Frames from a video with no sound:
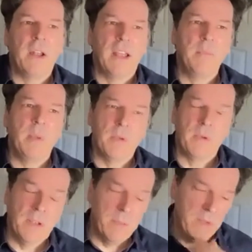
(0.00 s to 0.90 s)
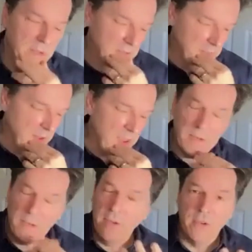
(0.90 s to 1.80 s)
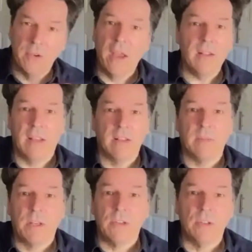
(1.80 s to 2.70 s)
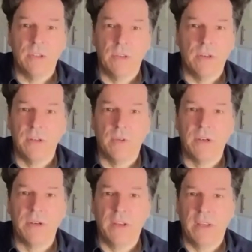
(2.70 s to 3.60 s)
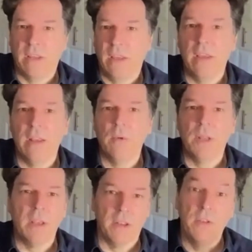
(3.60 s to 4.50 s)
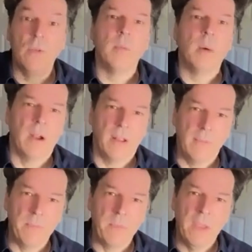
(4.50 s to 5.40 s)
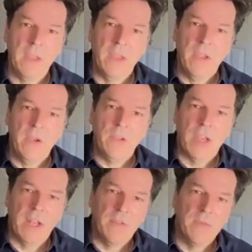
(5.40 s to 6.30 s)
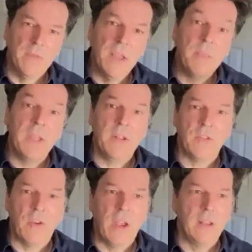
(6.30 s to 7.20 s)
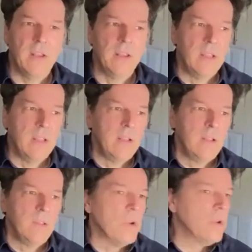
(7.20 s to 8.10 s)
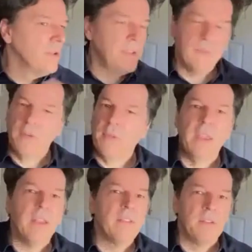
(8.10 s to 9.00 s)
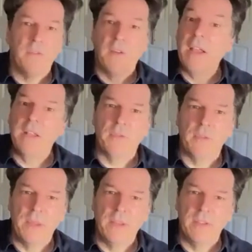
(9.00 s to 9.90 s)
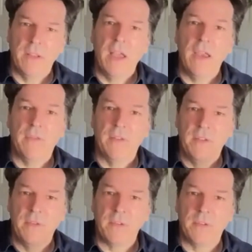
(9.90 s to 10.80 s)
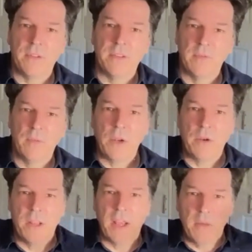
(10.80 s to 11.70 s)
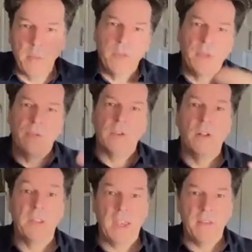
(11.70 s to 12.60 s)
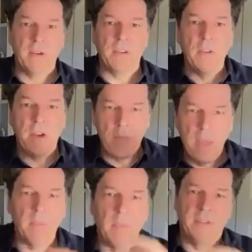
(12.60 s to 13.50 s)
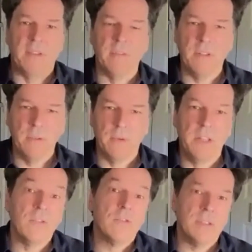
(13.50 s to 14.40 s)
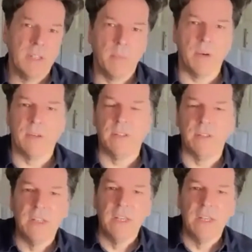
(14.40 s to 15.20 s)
I had people around me who said, yeah, no, you're not that special. You're an ordinary kid. What are you going to do about it? Which kind of led me to try to learn different things and find different things in life and different sources of wonder to kind of put those all together to try to make myself into an interesting person.